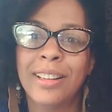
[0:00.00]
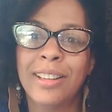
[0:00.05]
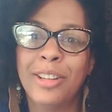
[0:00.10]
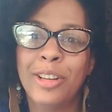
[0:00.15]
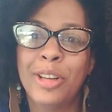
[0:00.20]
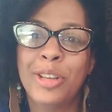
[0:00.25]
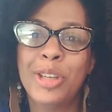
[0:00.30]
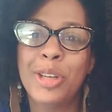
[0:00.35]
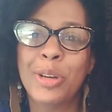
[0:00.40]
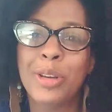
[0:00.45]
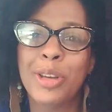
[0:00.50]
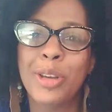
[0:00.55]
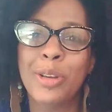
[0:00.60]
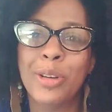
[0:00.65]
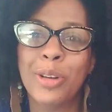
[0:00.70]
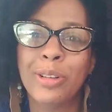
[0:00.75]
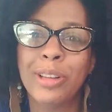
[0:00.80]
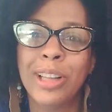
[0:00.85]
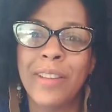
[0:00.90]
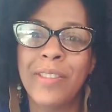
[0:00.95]
You're too
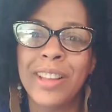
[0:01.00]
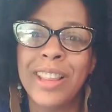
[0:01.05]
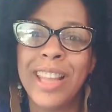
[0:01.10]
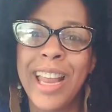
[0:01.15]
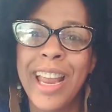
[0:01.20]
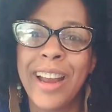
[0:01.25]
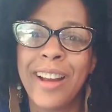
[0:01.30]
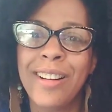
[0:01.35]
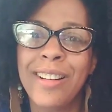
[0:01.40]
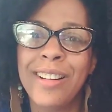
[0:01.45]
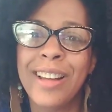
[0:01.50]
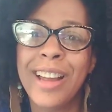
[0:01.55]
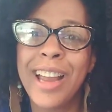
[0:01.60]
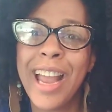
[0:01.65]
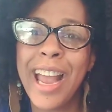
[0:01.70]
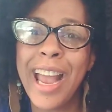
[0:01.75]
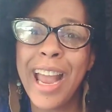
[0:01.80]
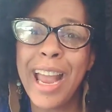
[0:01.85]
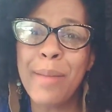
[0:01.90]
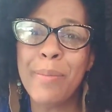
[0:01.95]
cute. You're loving the hair.
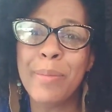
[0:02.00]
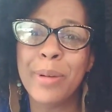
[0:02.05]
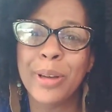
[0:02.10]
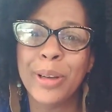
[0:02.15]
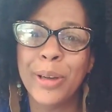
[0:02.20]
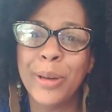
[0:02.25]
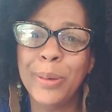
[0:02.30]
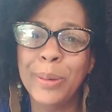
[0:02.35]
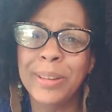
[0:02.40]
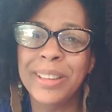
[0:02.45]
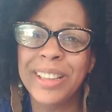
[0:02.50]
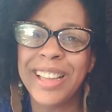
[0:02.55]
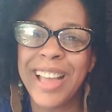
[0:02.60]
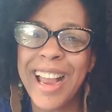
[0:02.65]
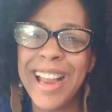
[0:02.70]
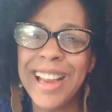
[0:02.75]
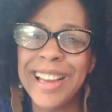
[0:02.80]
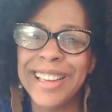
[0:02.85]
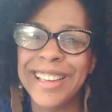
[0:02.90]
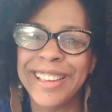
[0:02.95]
Hey, boo.
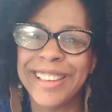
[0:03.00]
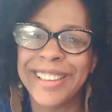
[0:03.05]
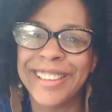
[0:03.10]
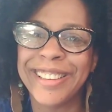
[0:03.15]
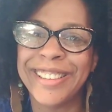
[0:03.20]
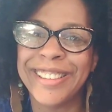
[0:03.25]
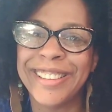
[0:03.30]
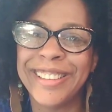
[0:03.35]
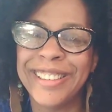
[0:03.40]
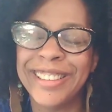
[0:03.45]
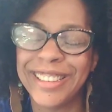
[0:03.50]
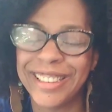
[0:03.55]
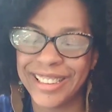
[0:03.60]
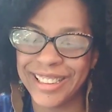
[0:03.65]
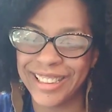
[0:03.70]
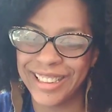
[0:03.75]
Thank you.